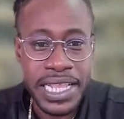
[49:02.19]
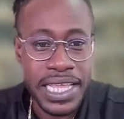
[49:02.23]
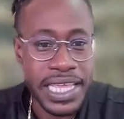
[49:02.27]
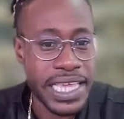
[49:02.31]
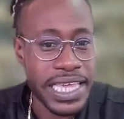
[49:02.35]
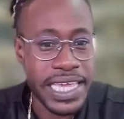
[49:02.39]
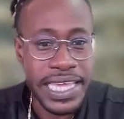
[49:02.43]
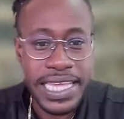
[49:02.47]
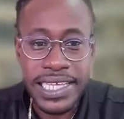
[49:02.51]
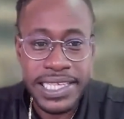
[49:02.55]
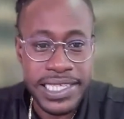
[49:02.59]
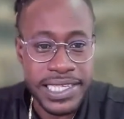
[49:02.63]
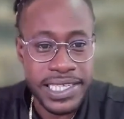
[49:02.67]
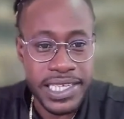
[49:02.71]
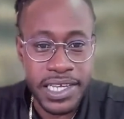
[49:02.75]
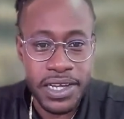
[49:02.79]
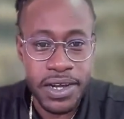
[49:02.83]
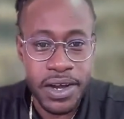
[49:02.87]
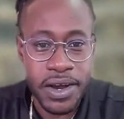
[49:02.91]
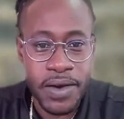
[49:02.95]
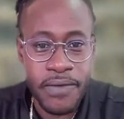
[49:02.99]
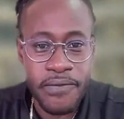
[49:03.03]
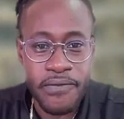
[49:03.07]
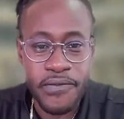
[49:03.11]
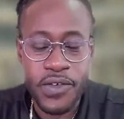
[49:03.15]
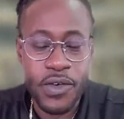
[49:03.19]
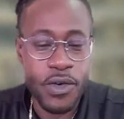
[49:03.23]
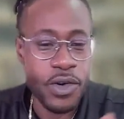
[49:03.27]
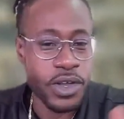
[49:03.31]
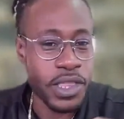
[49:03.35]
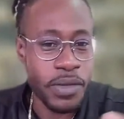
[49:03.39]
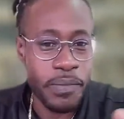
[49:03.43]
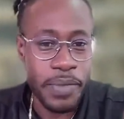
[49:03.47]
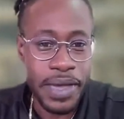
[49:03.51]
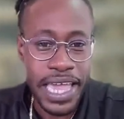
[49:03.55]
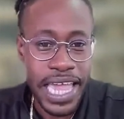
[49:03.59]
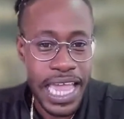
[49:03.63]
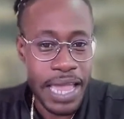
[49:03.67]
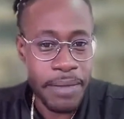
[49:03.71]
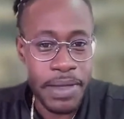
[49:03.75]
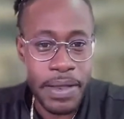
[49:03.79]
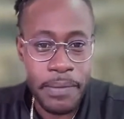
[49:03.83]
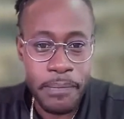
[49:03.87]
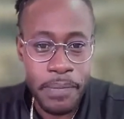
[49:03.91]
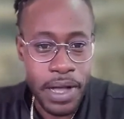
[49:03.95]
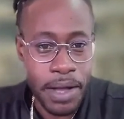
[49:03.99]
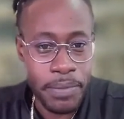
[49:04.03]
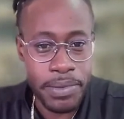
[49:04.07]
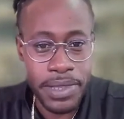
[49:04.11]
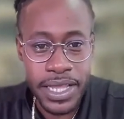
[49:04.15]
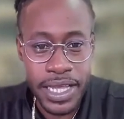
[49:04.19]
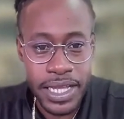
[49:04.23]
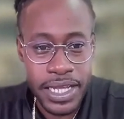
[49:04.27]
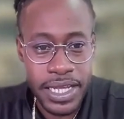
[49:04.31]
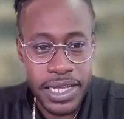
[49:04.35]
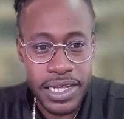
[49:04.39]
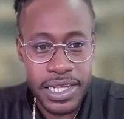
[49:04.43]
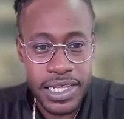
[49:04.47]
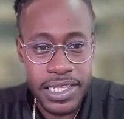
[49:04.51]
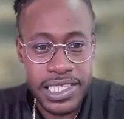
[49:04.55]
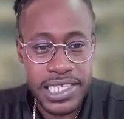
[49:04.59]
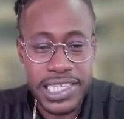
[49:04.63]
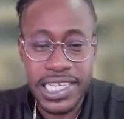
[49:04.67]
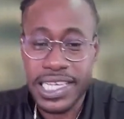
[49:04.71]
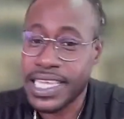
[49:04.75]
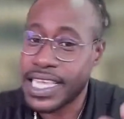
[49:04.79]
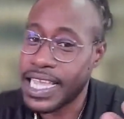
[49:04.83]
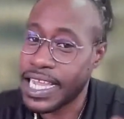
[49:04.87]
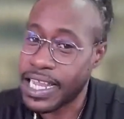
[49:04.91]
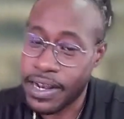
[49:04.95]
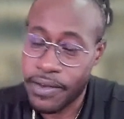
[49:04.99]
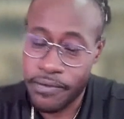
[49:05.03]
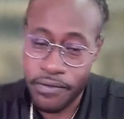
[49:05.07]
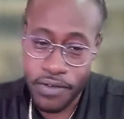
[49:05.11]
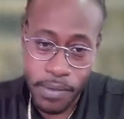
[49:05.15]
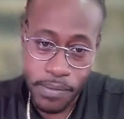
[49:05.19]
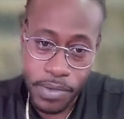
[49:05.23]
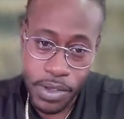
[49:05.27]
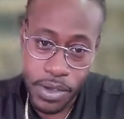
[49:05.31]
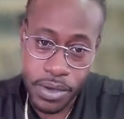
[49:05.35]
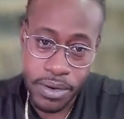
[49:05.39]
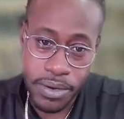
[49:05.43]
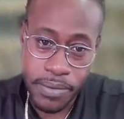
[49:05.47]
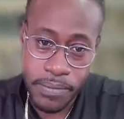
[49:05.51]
easier for the Bahamian public to get it from you?